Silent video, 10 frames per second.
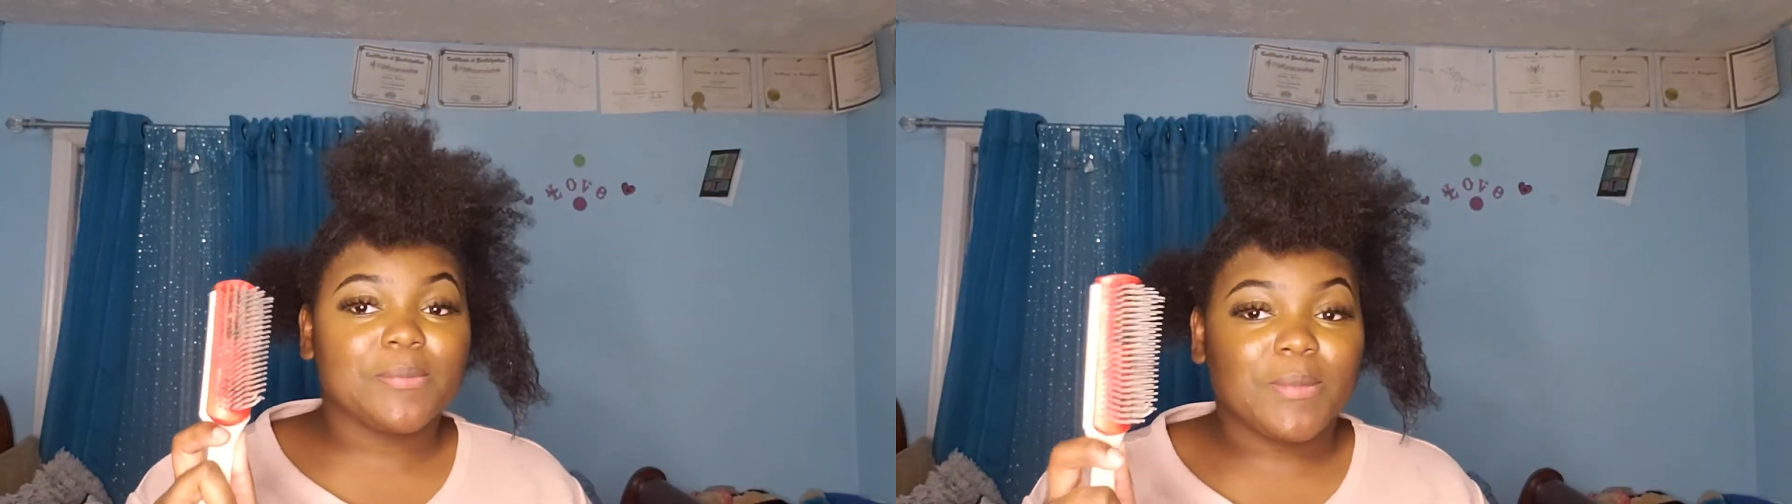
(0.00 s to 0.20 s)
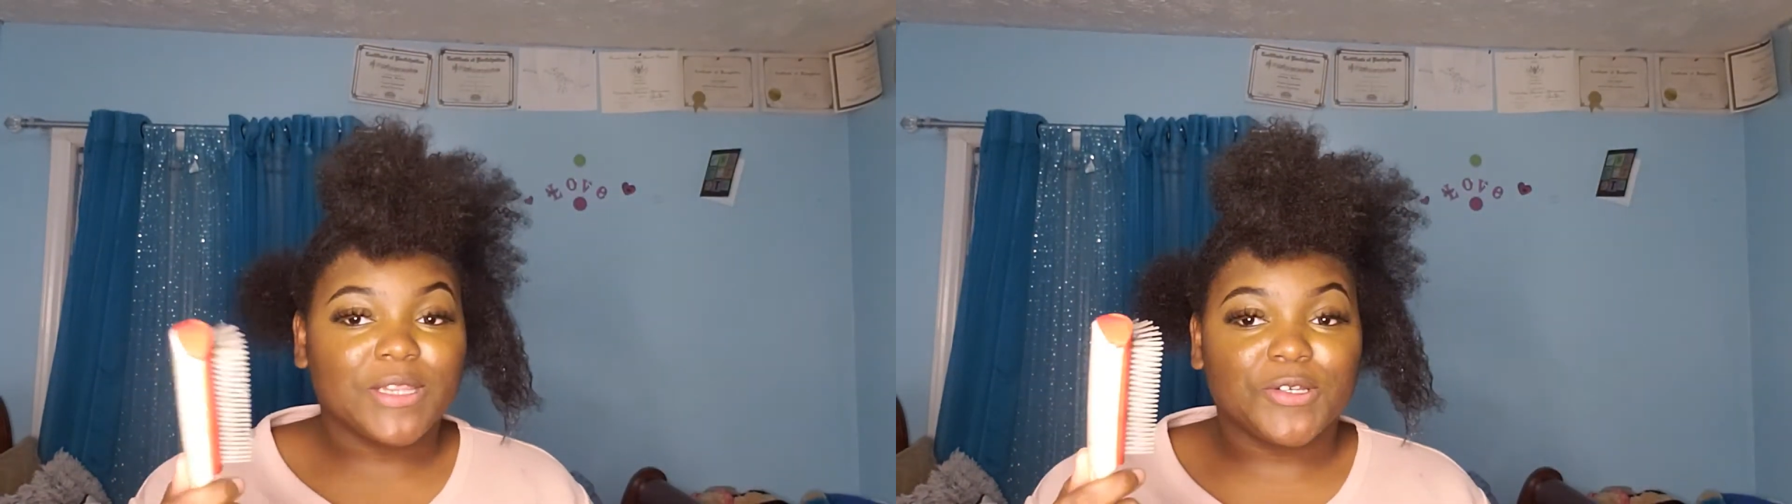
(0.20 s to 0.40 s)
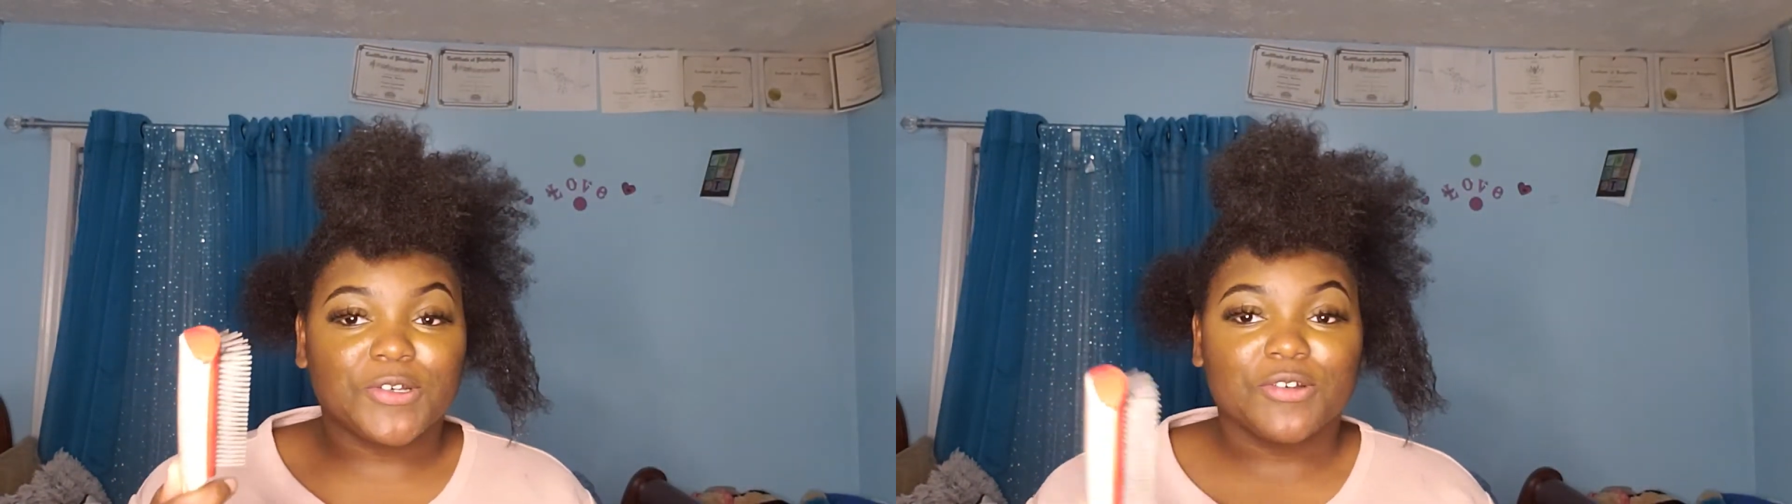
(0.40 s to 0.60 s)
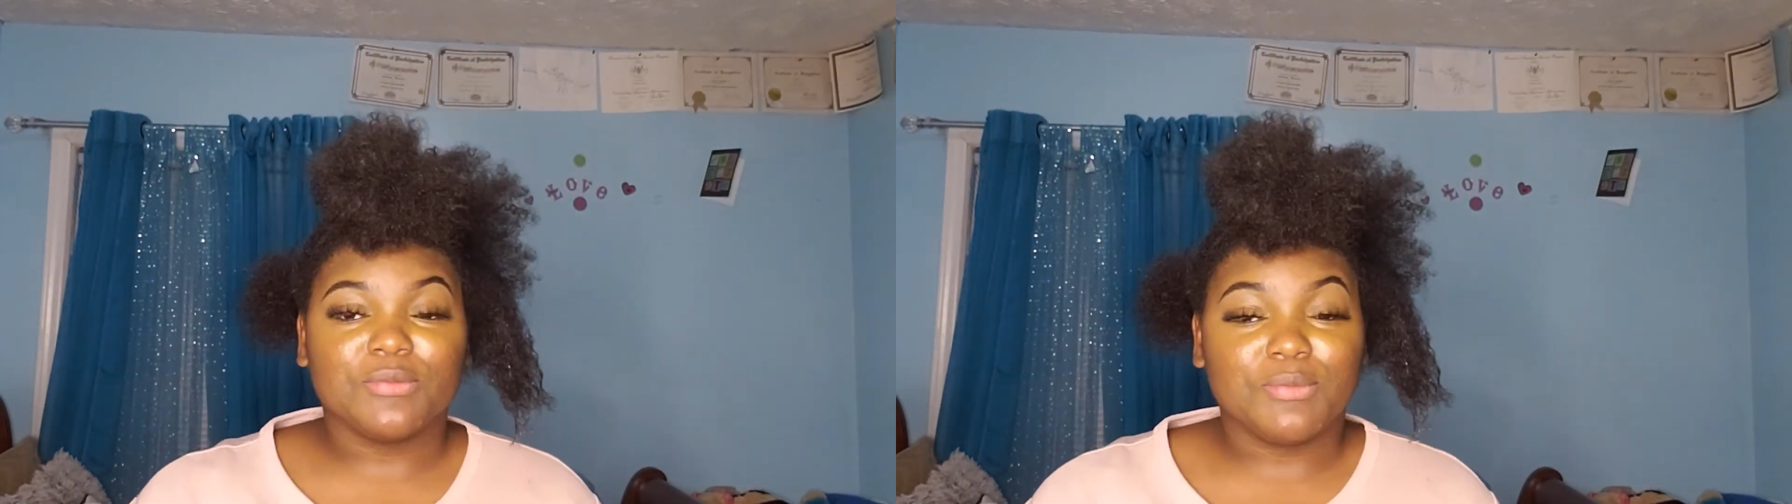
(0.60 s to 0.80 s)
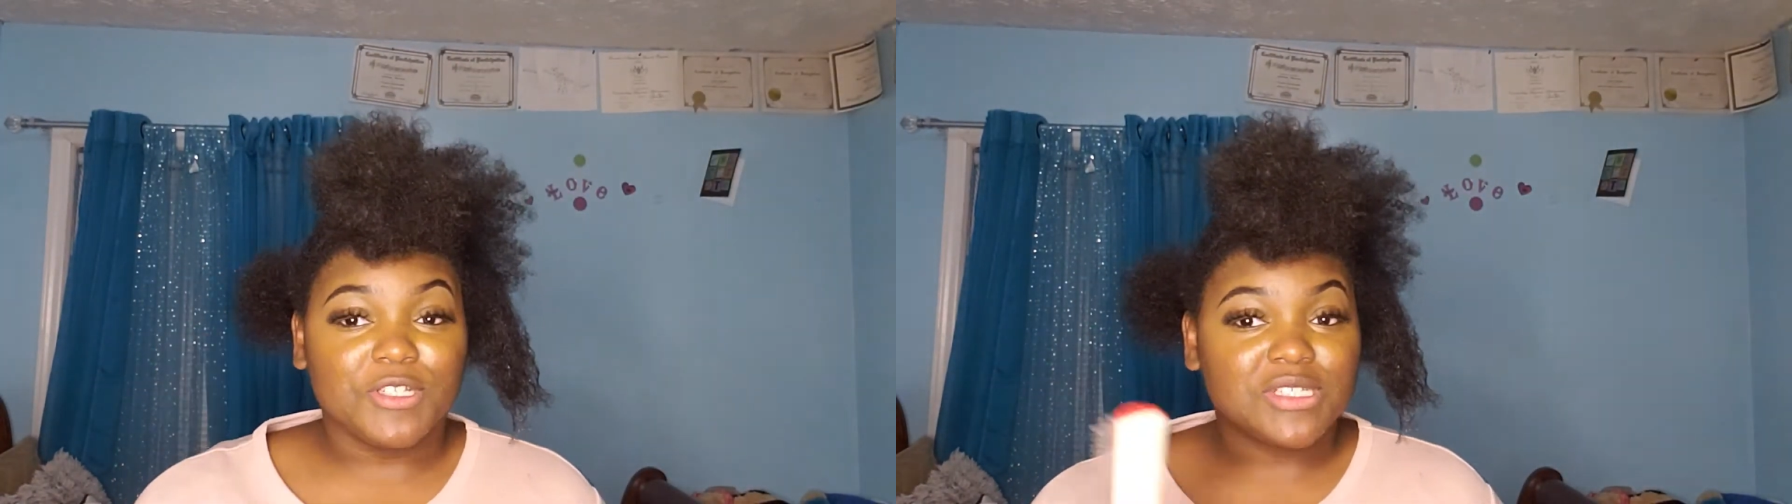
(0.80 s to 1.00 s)
my little
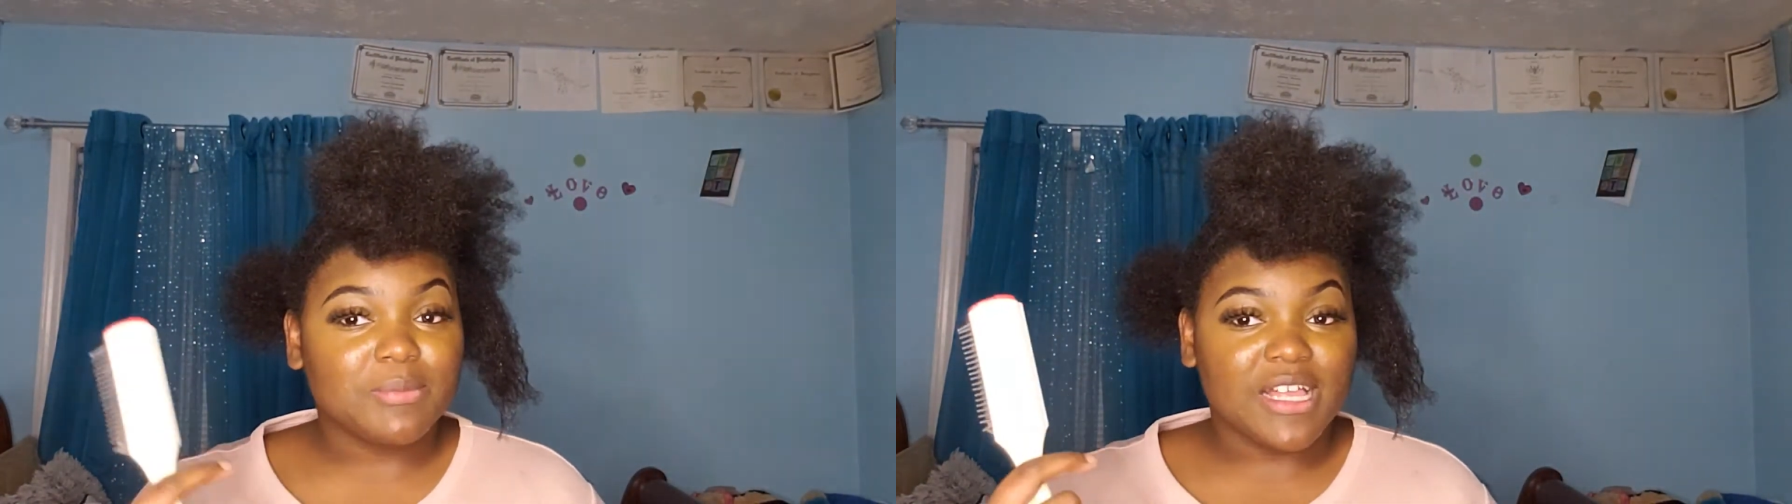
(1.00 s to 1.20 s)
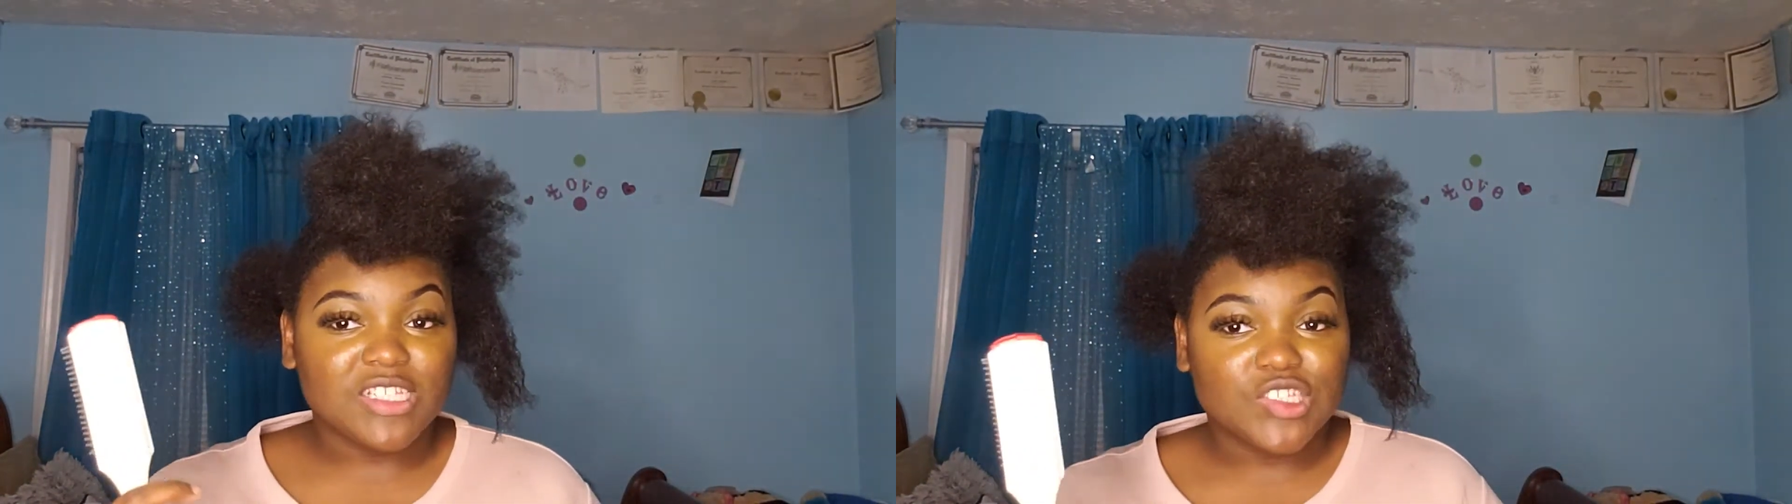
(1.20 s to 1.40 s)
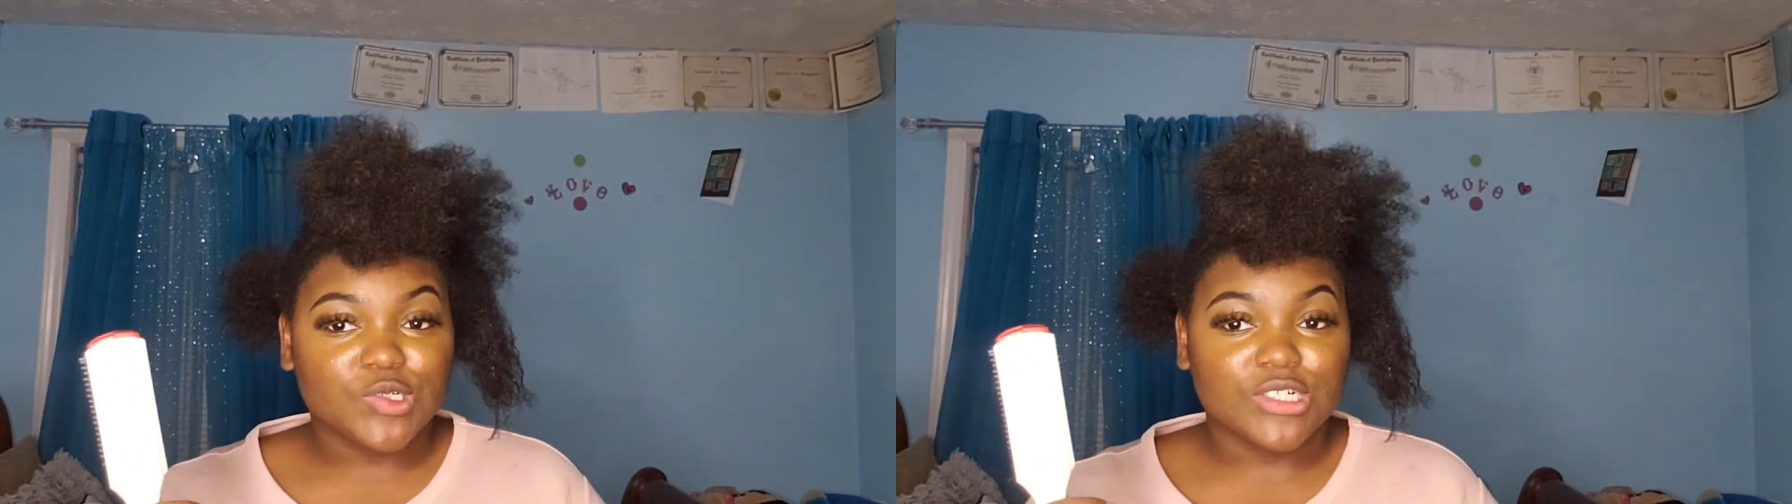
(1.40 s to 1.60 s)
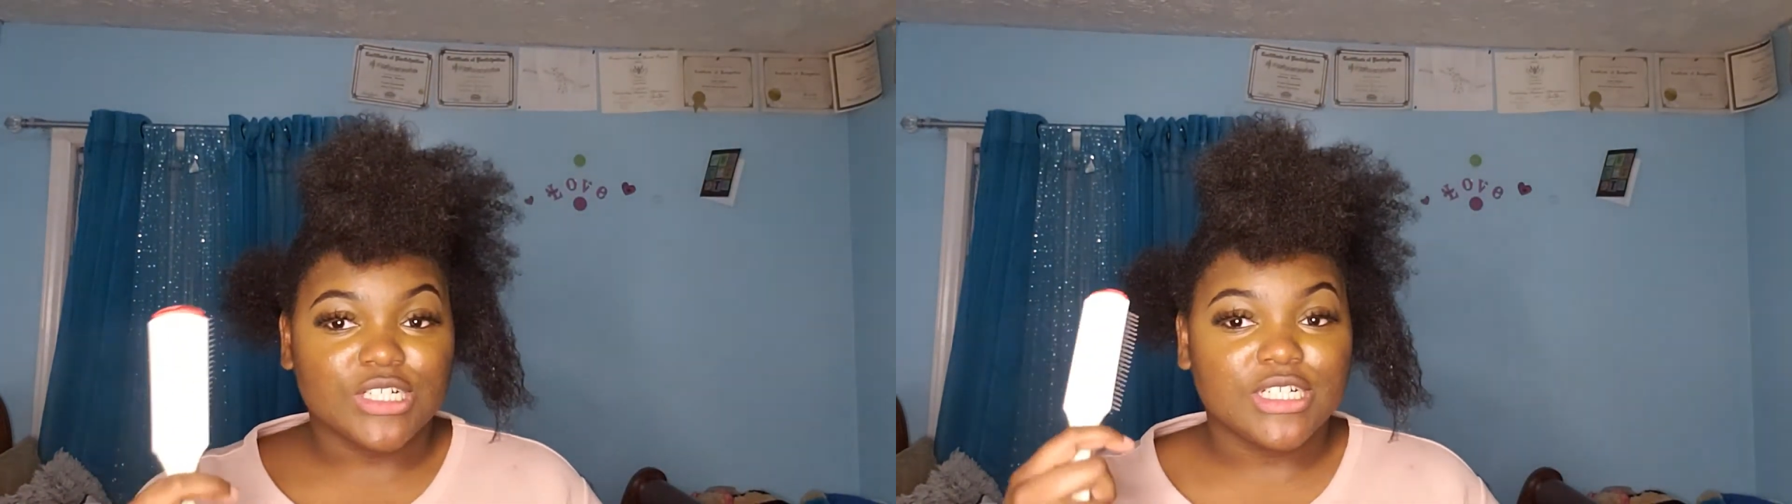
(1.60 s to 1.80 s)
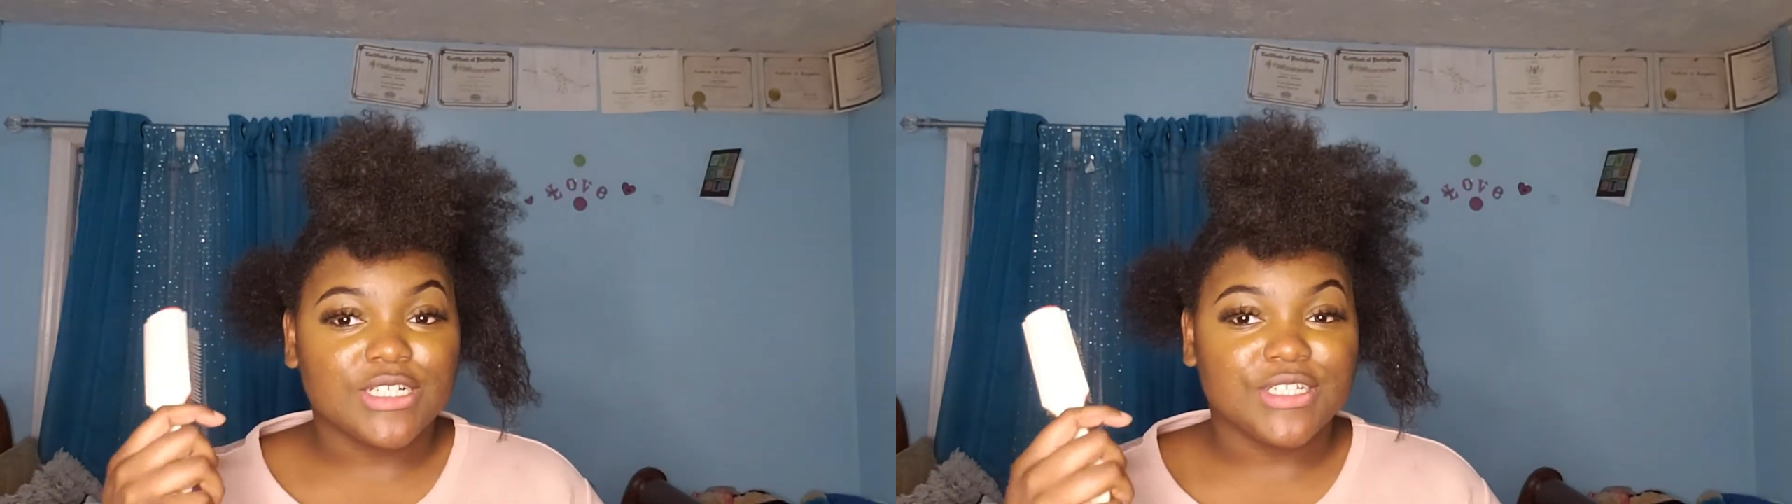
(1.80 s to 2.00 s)
beauty supply store